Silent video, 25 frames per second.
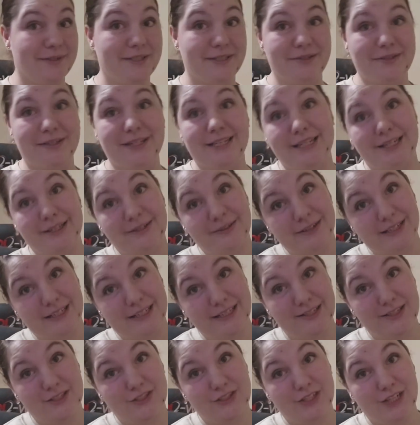We're doing a
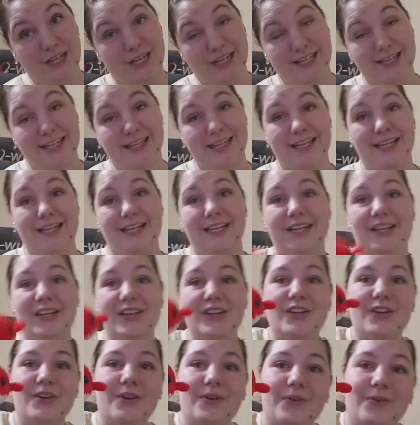quick little check-in.
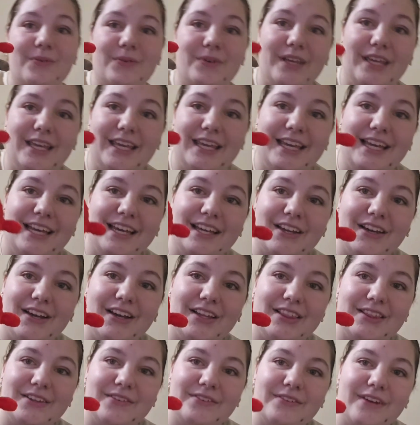We
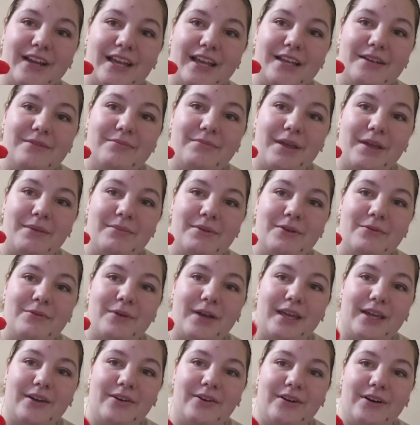got the red baby
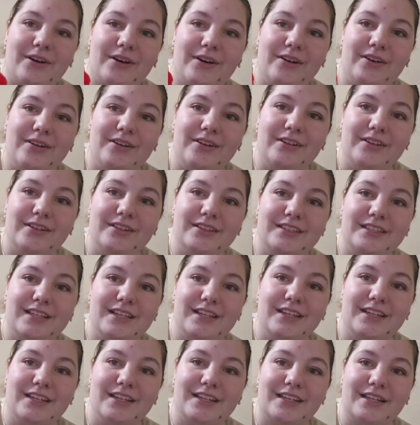whale all
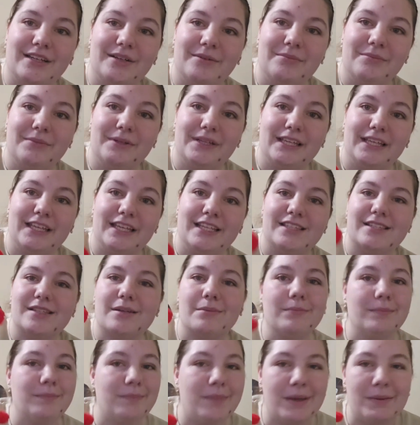done and complete.
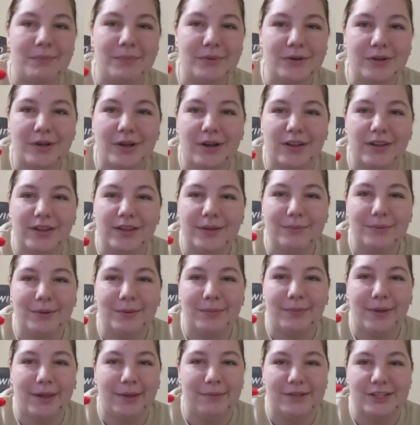Some people call them
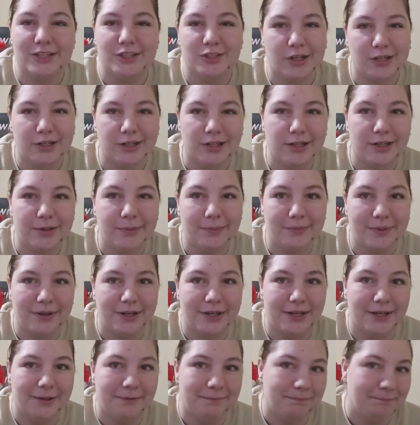a baby shark,
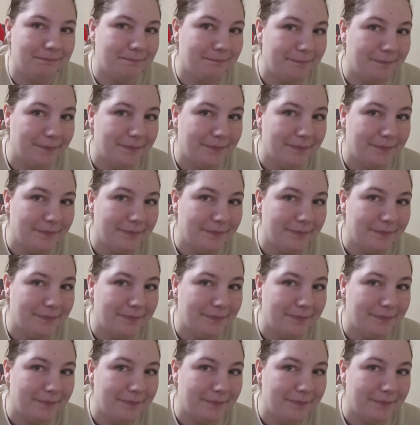but